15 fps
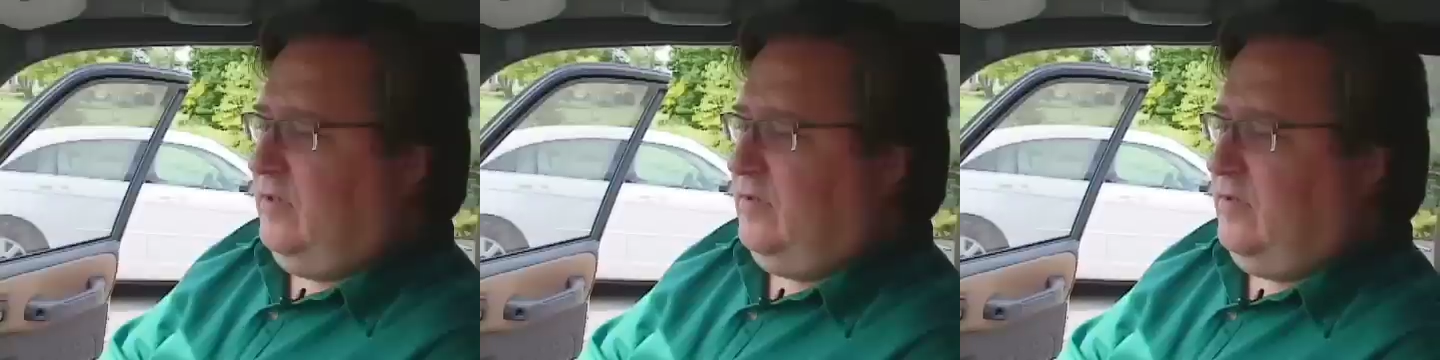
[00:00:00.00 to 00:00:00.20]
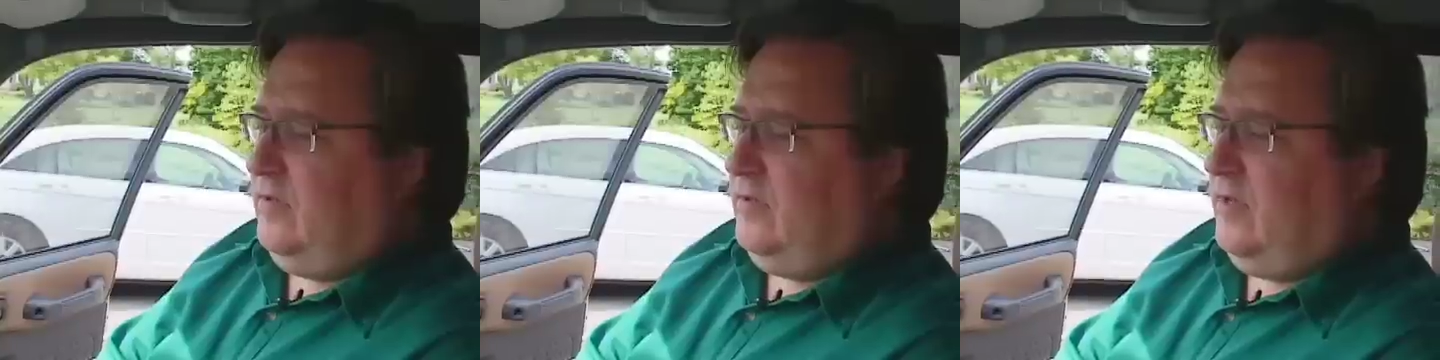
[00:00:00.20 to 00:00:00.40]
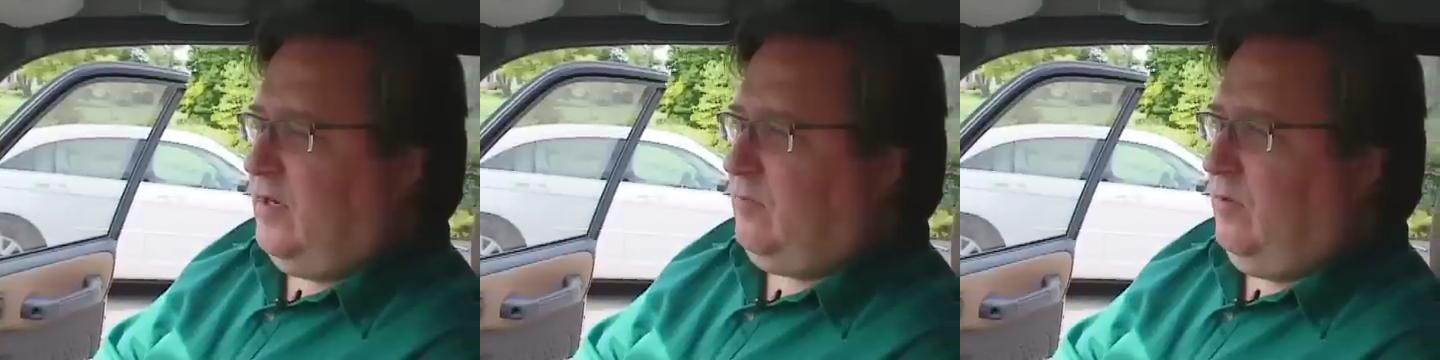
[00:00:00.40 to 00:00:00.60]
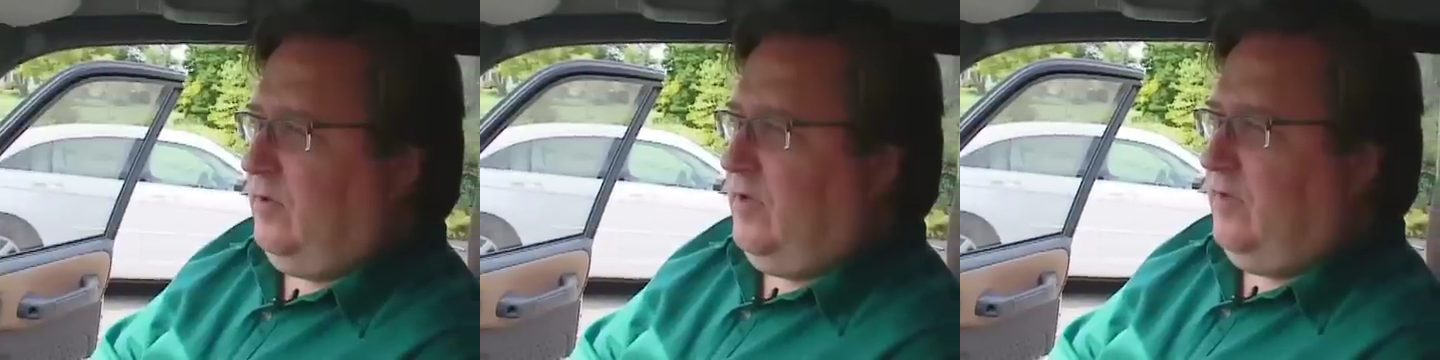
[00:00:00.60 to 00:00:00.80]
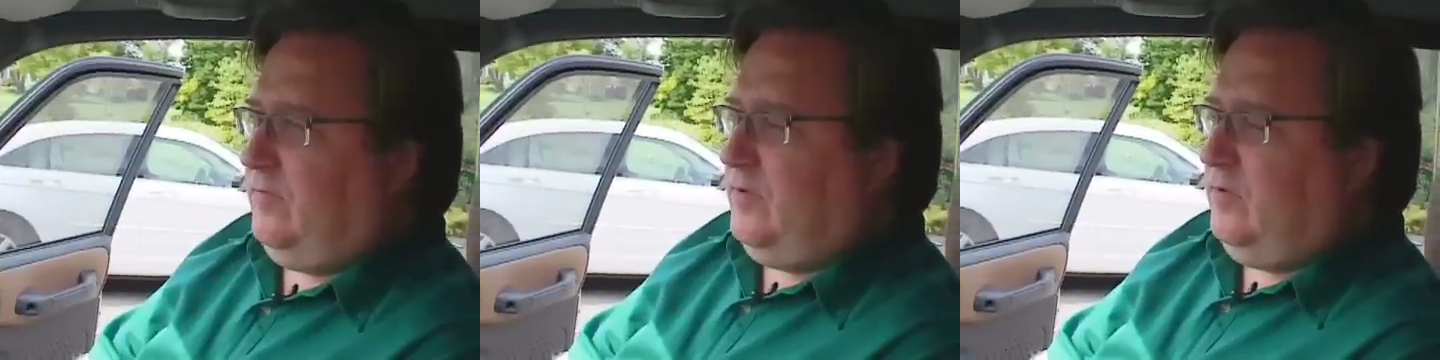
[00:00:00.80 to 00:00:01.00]
it's not
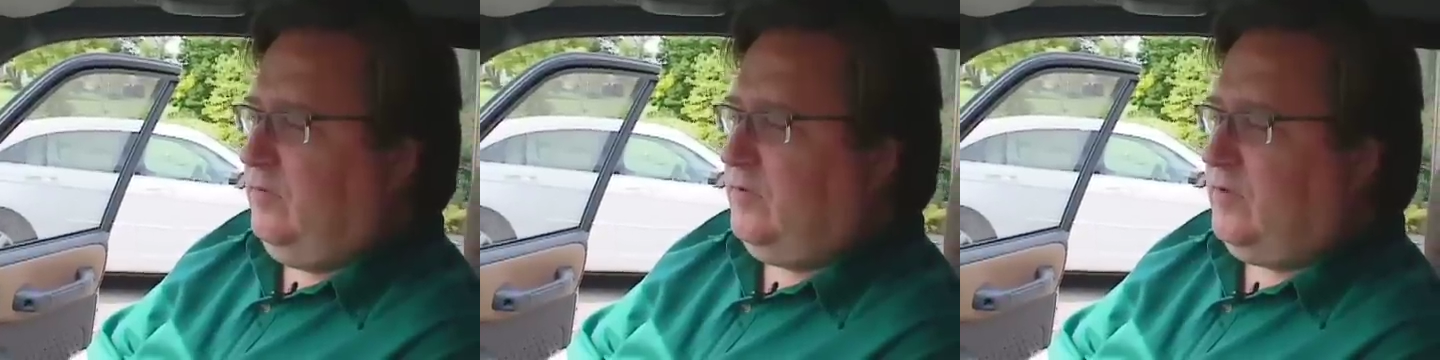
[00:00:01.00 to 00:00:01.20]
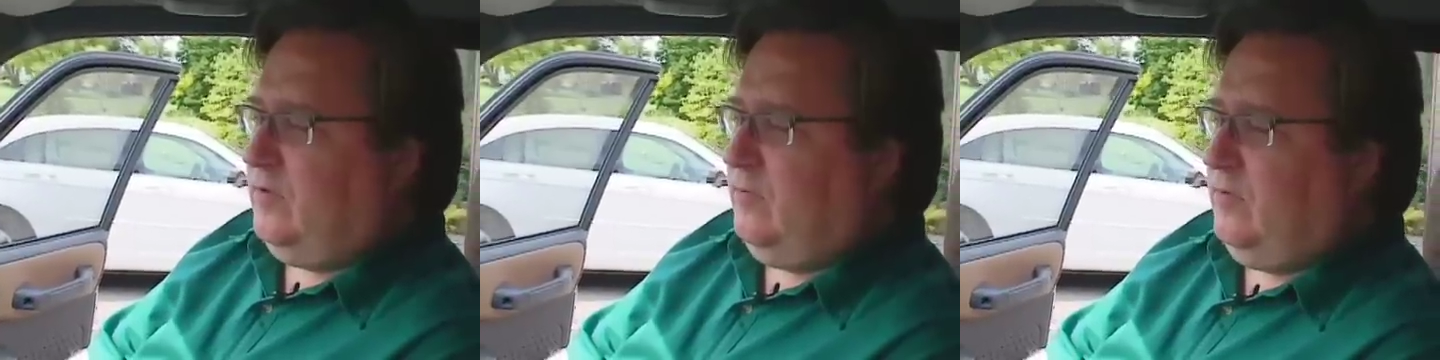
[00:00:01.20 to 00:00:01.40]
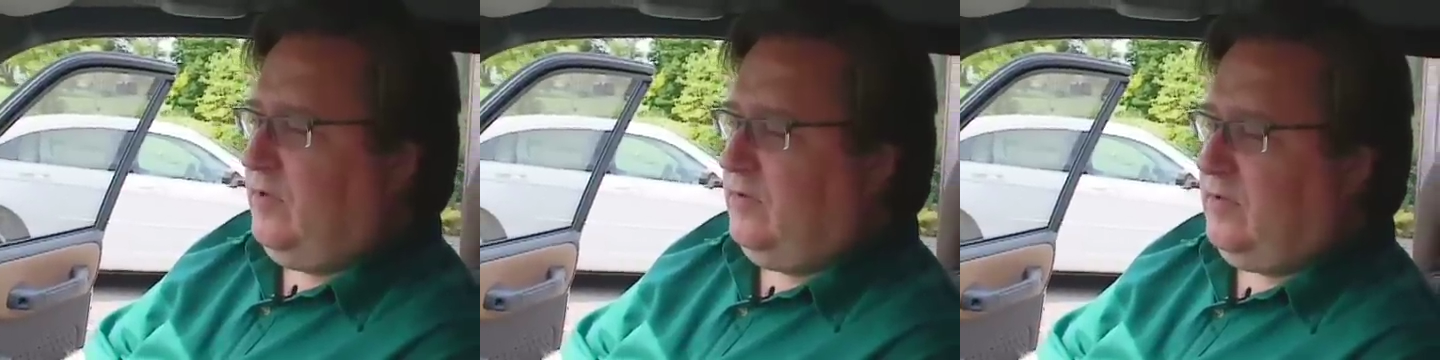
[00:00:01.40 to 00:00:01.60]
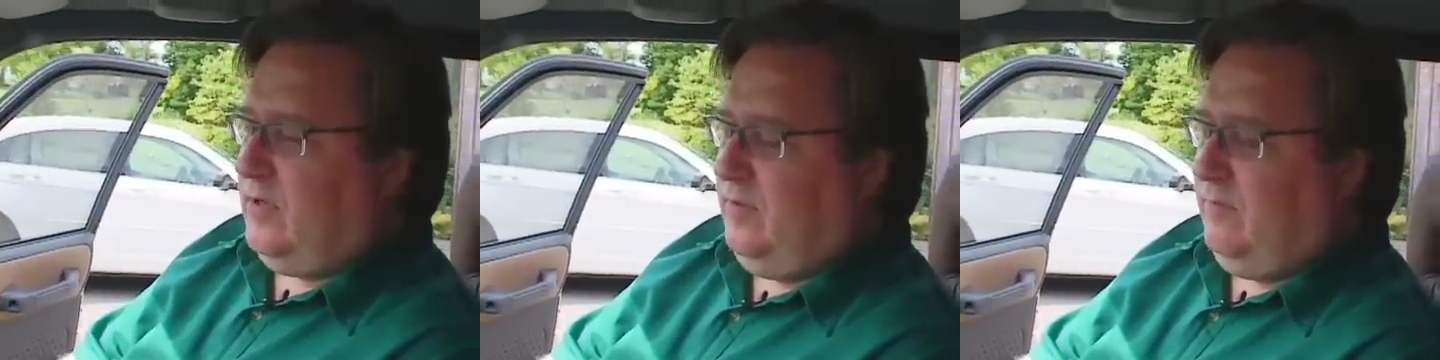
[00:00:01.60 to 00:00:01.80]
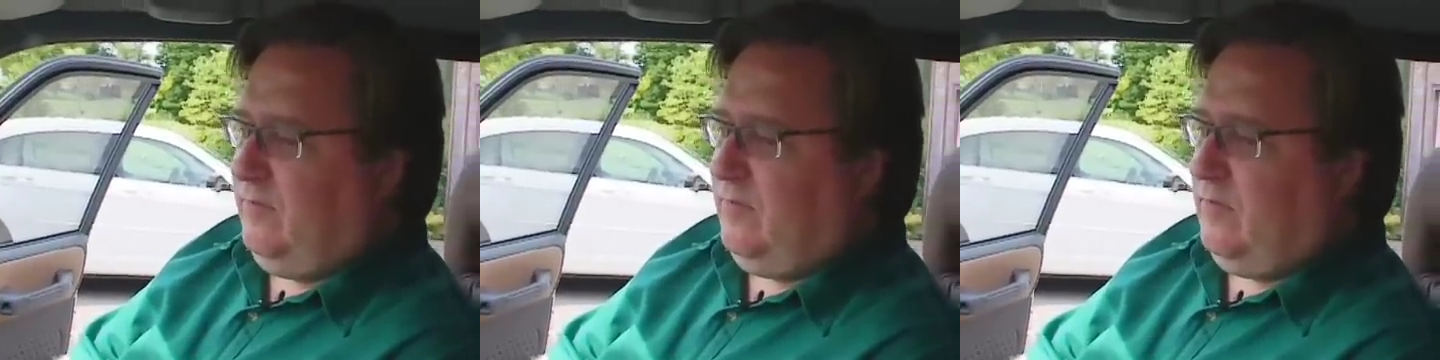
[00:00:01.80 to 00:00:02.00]
really of use in the
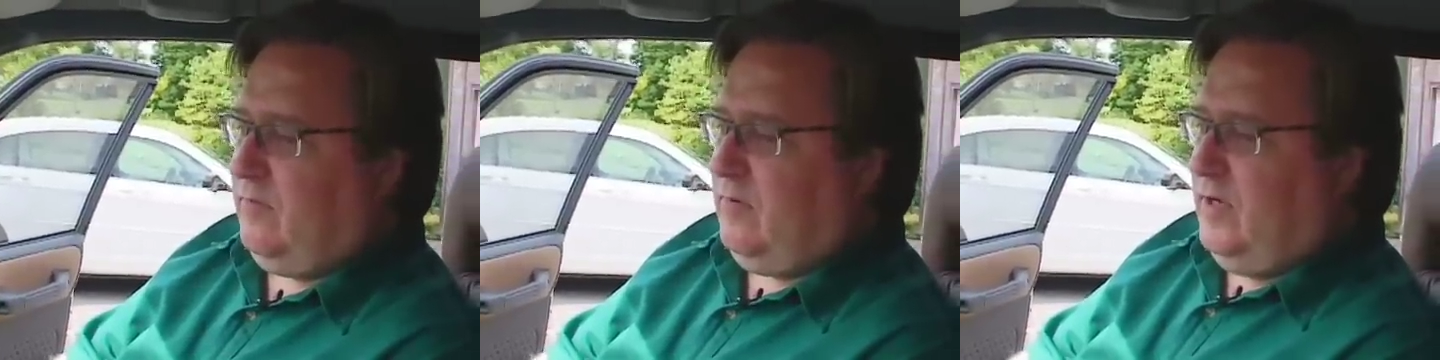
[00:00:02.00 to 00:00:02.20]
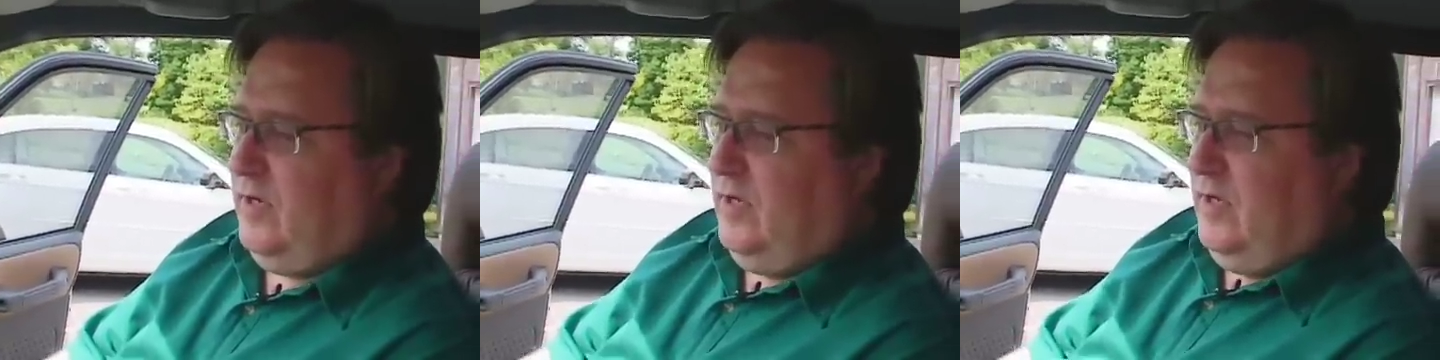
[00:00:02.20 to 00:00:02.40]
wintertime for